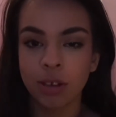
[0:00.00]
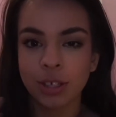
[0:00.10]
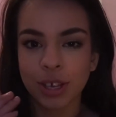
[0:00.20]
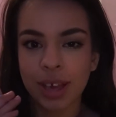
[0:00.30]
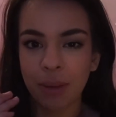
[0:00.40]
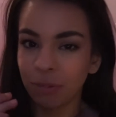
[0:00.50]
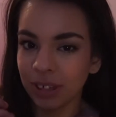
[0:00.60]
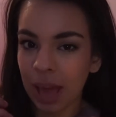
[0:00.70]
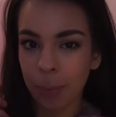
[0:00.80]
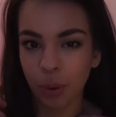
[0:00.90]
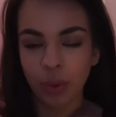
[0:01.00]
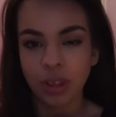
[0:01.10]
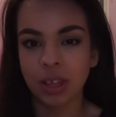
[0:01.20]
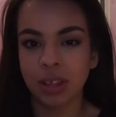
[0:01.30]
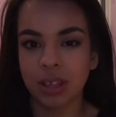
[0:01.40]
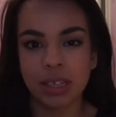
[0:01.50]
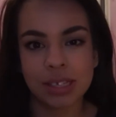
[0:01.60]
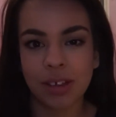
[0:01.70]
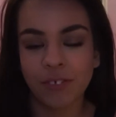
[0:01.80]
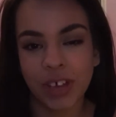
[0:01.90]
So yeah, I'm really happy with
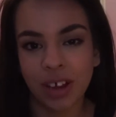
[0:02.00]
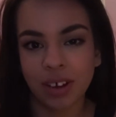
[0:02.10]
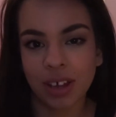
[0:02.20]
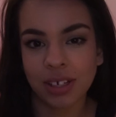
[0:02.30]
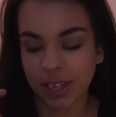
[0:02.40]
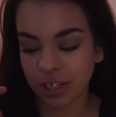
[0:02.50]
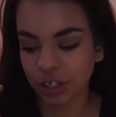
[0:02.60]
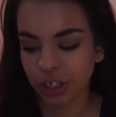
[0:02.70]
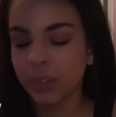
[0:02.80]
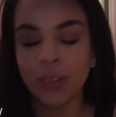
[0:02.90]
this foundation.